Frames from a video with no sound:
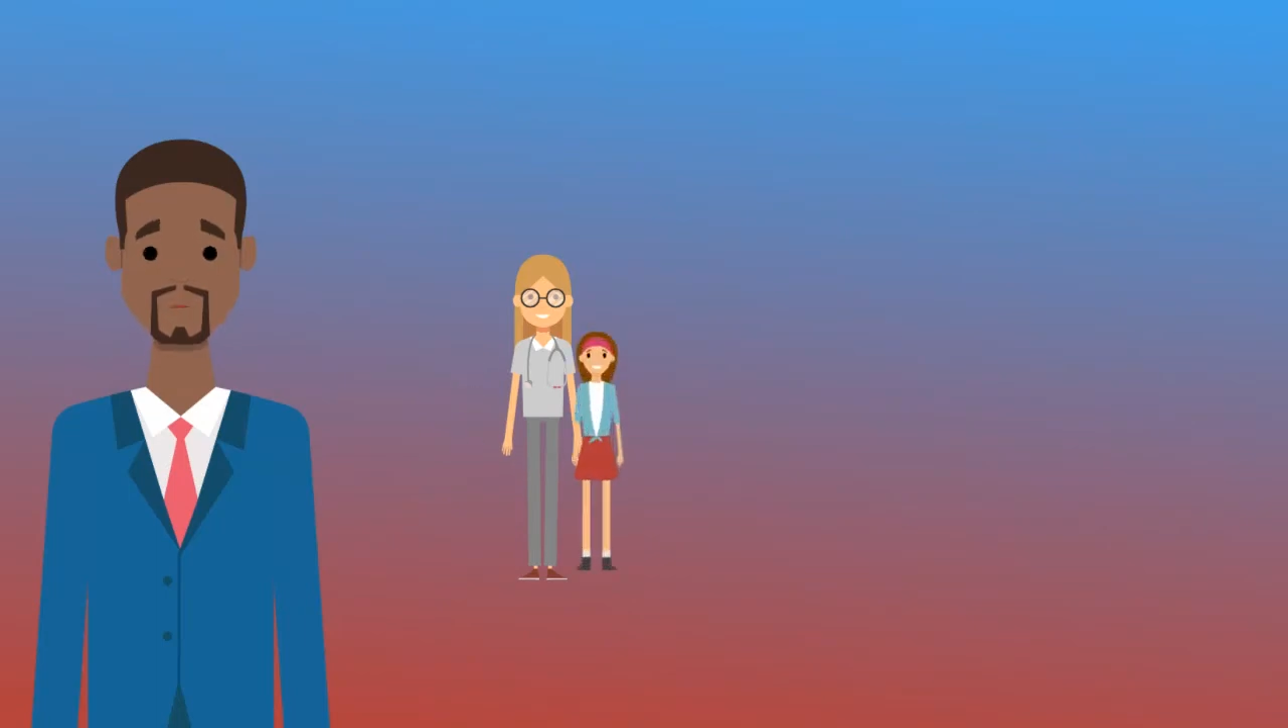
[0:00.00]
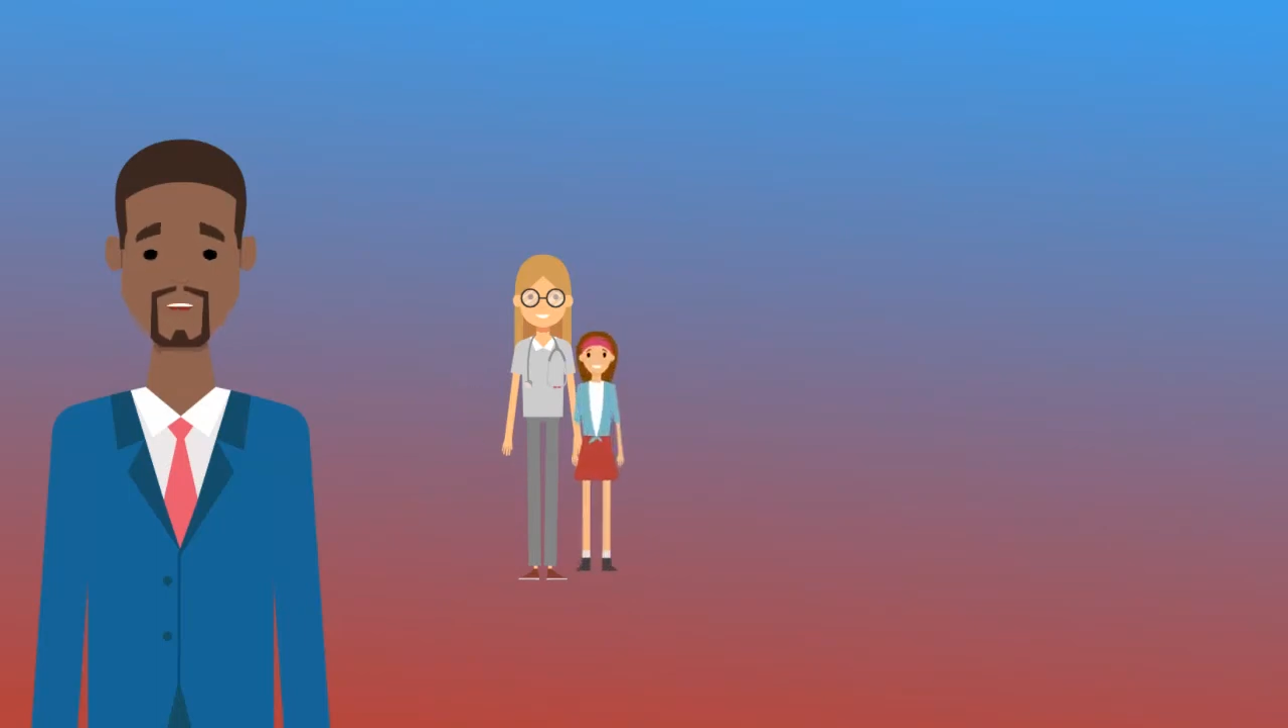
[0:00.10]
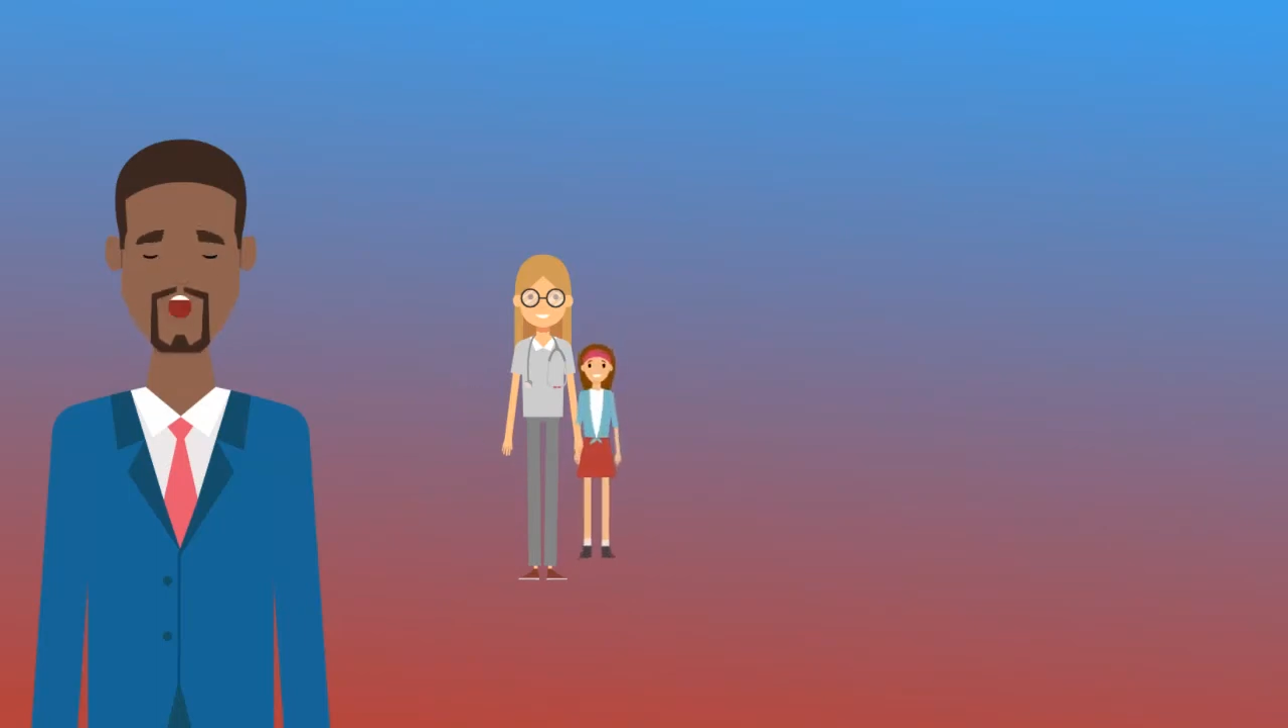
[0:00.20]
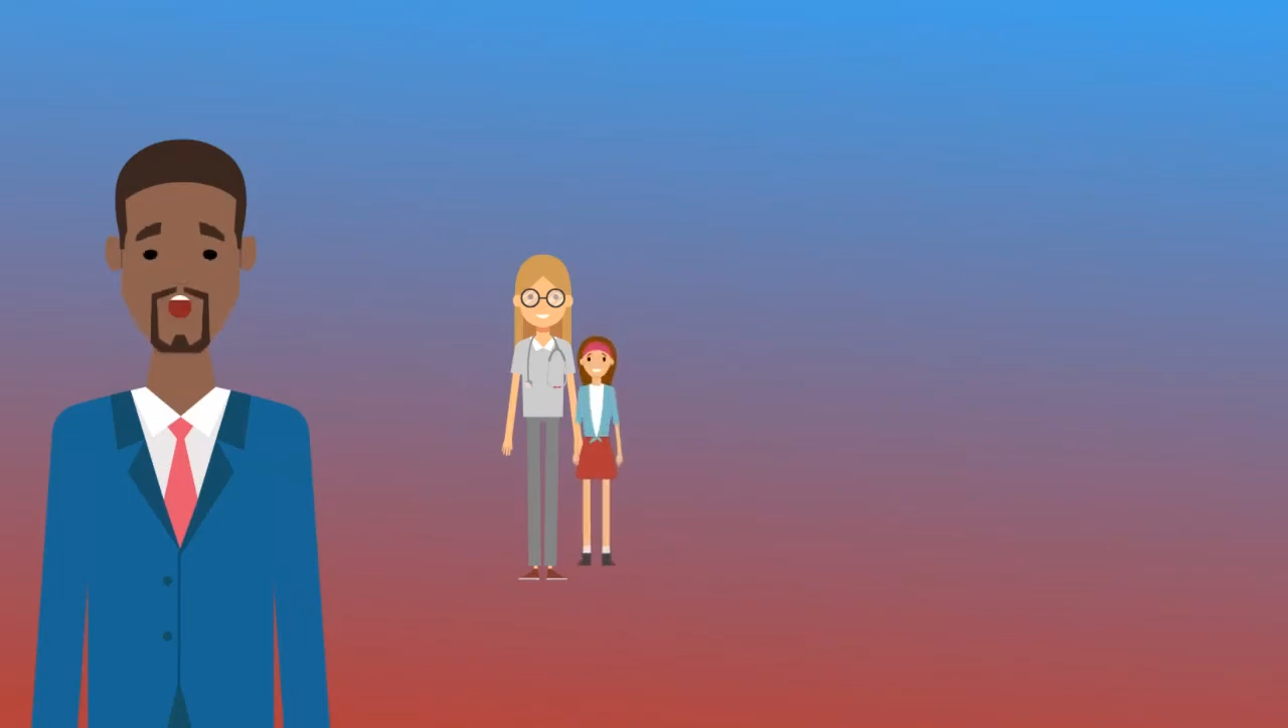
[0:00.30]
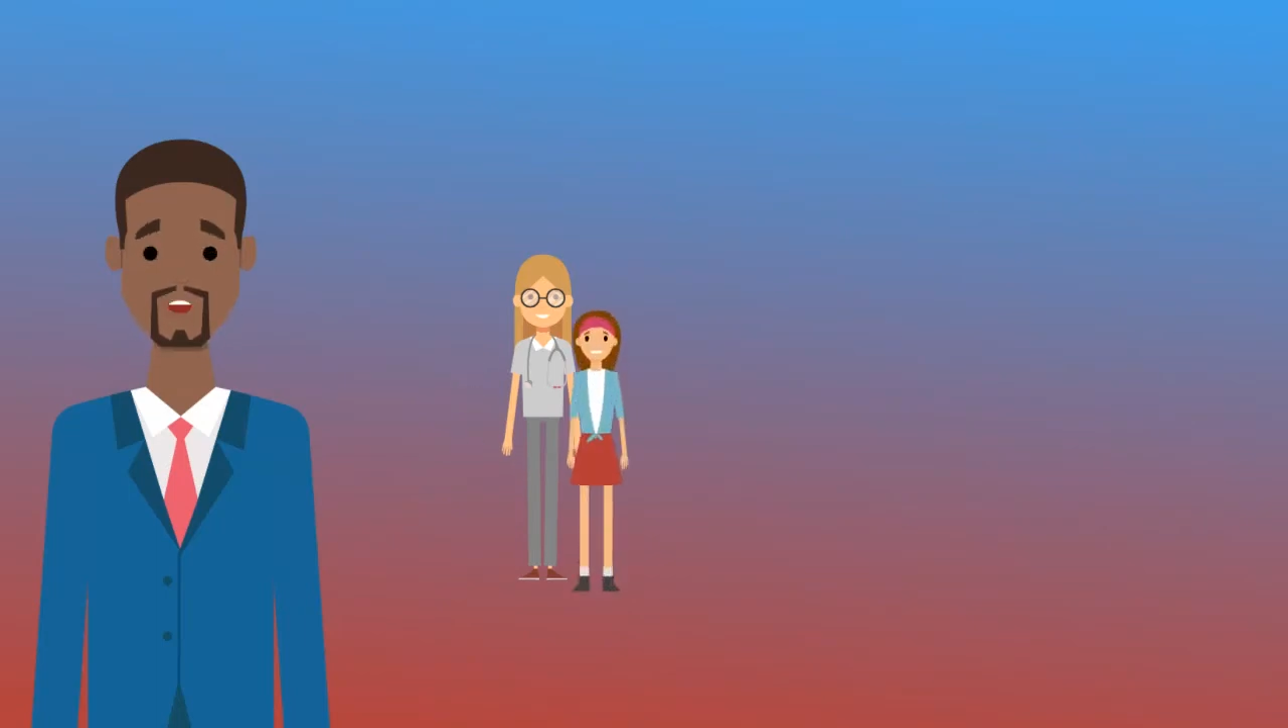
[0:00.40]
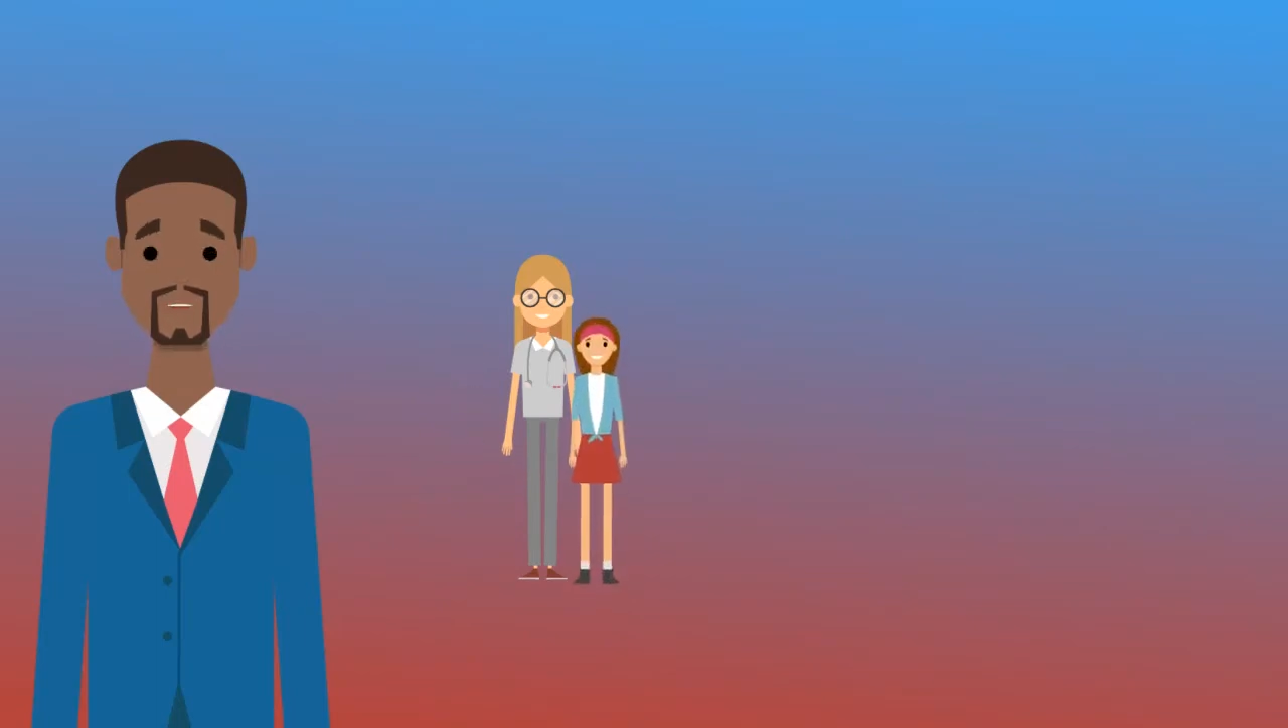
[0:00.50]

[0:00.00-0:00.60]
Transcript: and